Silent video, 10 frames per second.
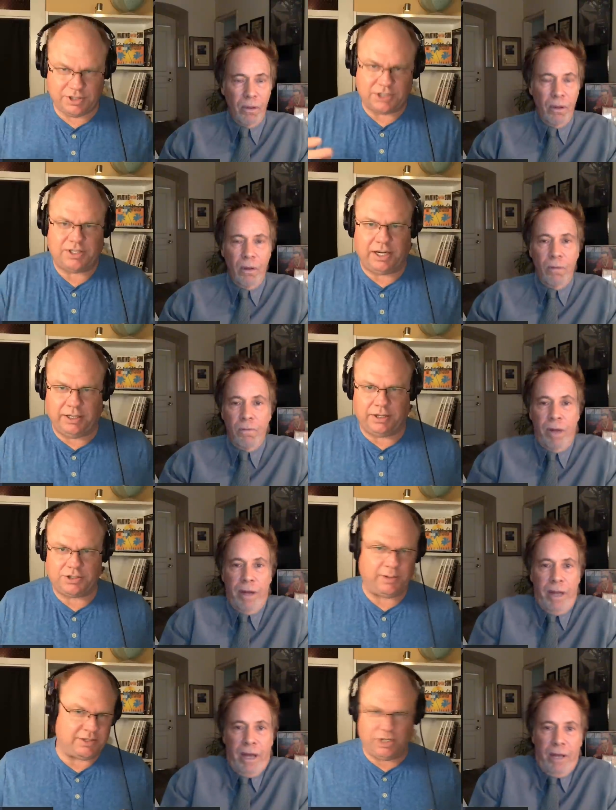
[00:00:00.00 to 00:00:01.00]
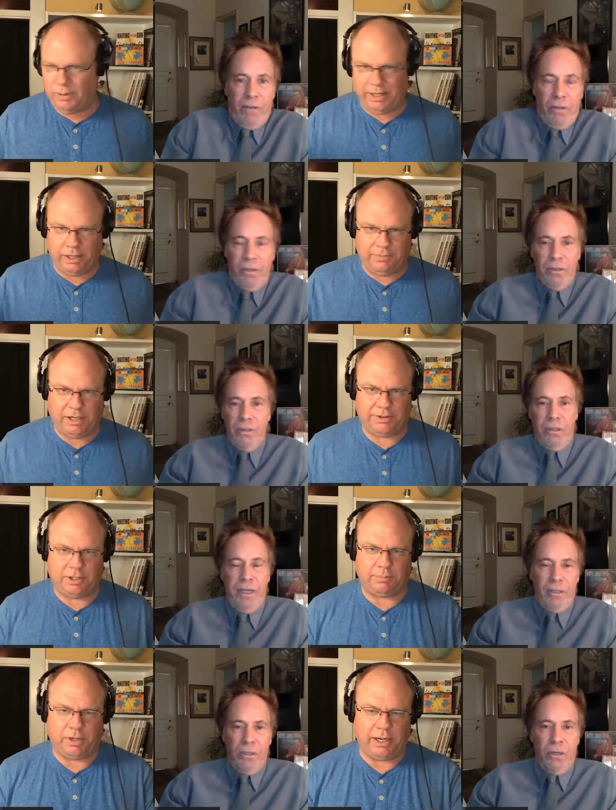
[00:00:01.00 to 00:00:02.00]
Speaker 1: just getting there, right, so he yeah, has no idea of anything
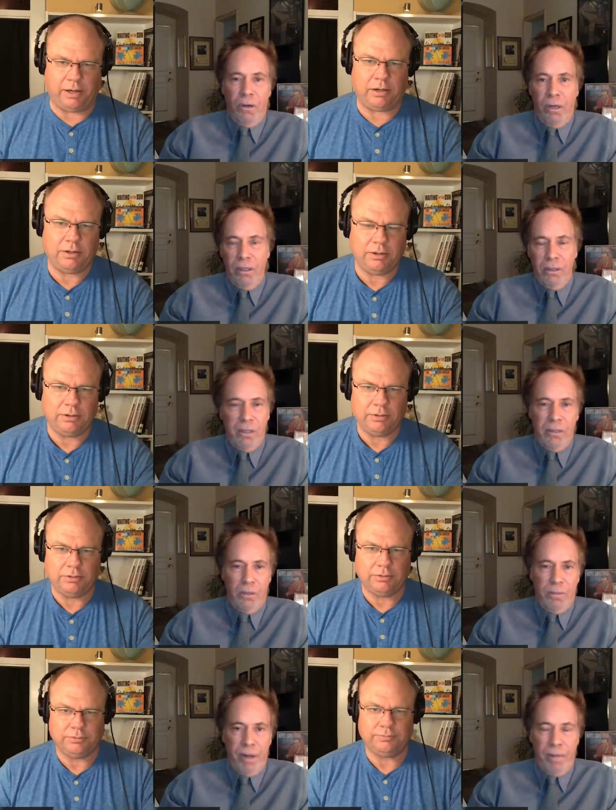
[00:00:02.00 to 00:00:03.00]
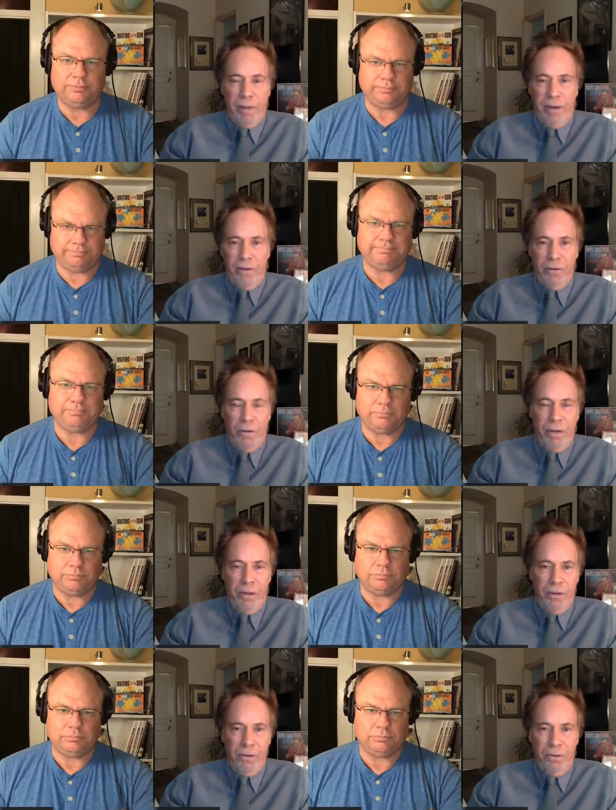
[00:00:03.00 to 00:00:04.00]
prior. Call
Speaker 2: and says the prop guy just quit.
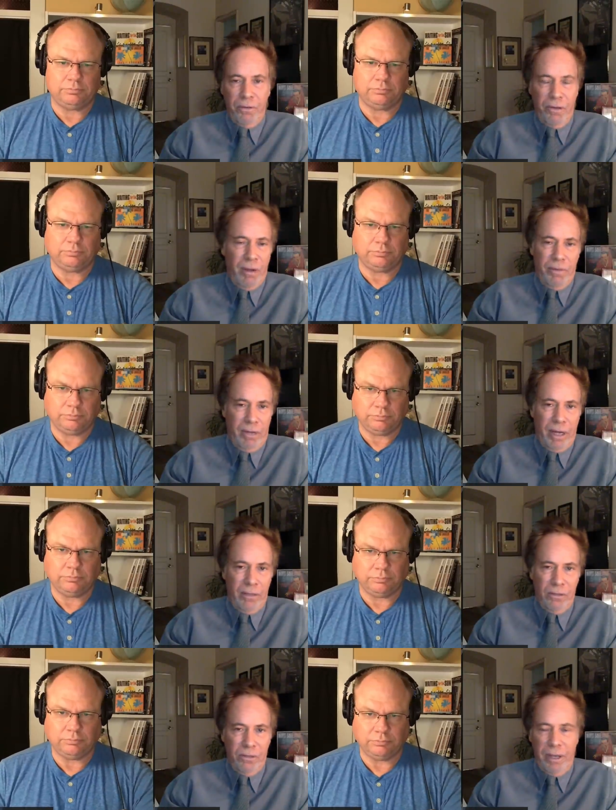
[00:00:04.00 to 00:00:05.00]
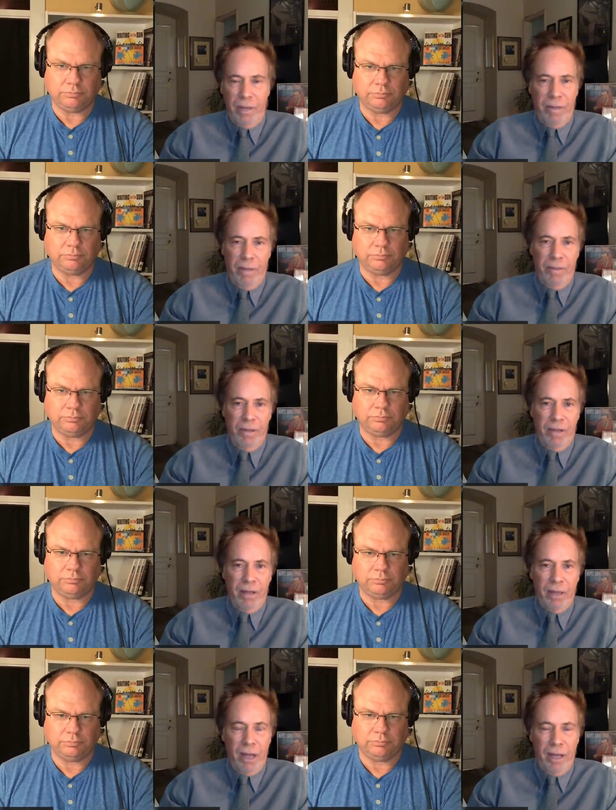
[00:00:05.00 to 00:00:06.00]
Can you do this job? And the guy says, Yeah. He may have been the
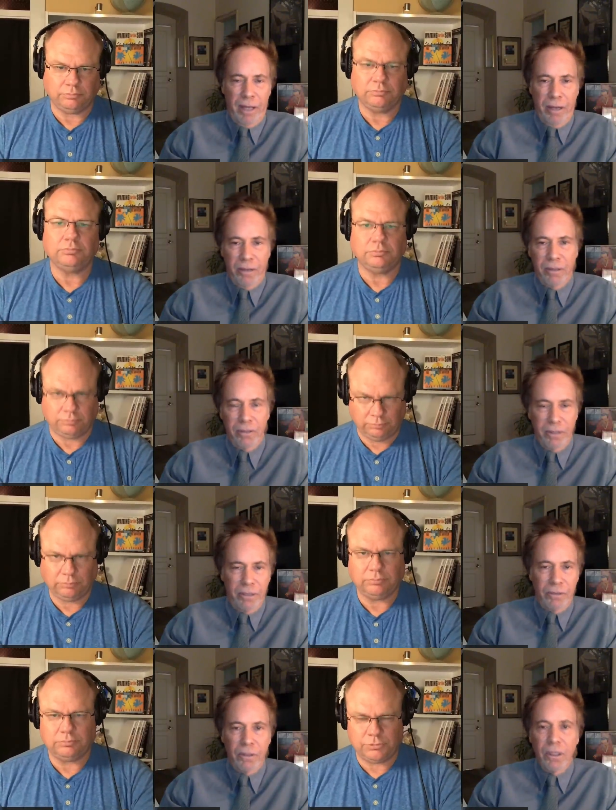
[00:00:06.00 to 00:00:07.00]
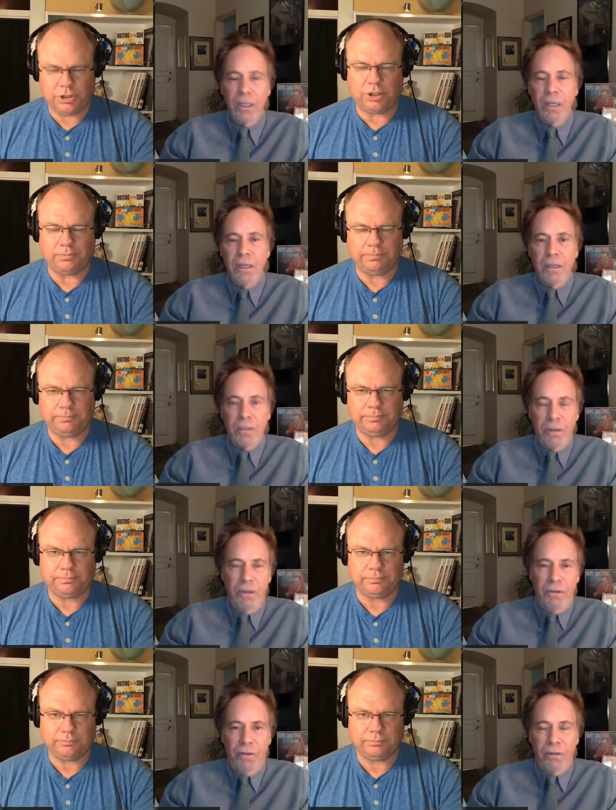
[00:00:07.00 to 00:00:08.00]
tenth guy they called. Who knows? Sure. So he
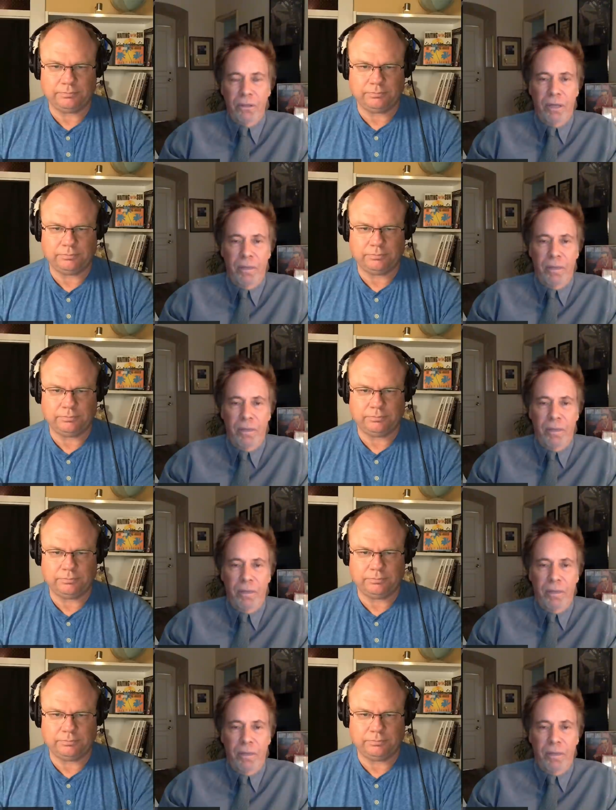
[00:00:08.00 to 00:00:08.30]
shows